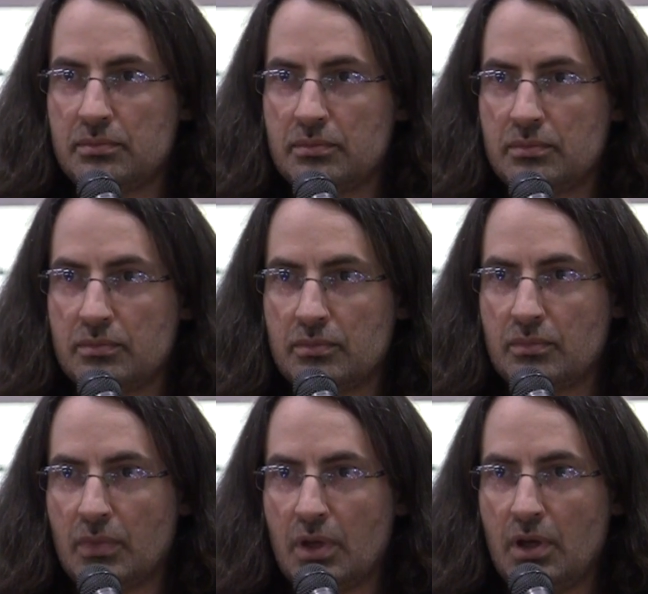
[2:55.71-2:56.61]

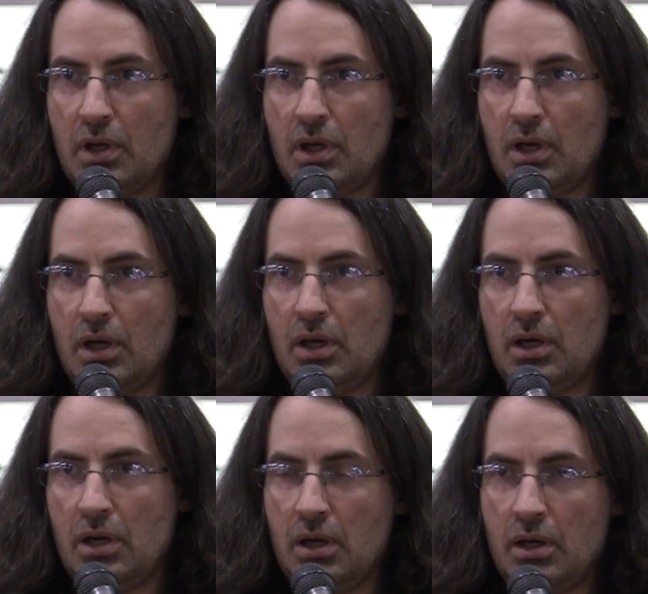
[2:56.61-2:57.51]

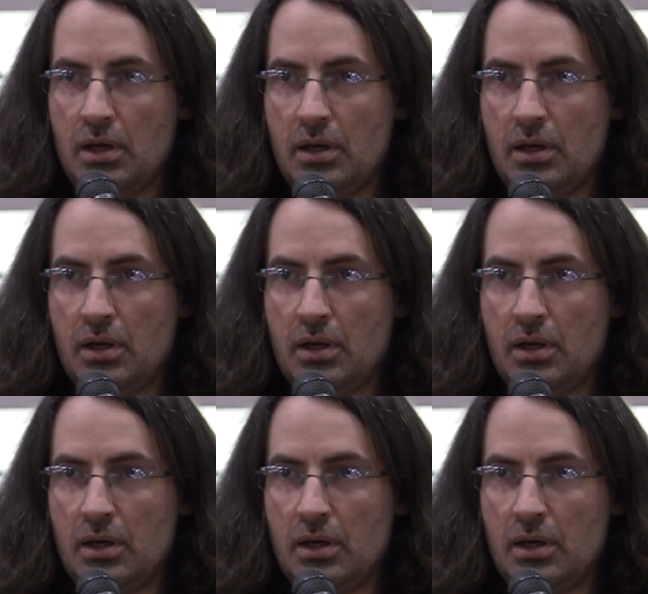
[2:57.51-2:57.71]
[no speech]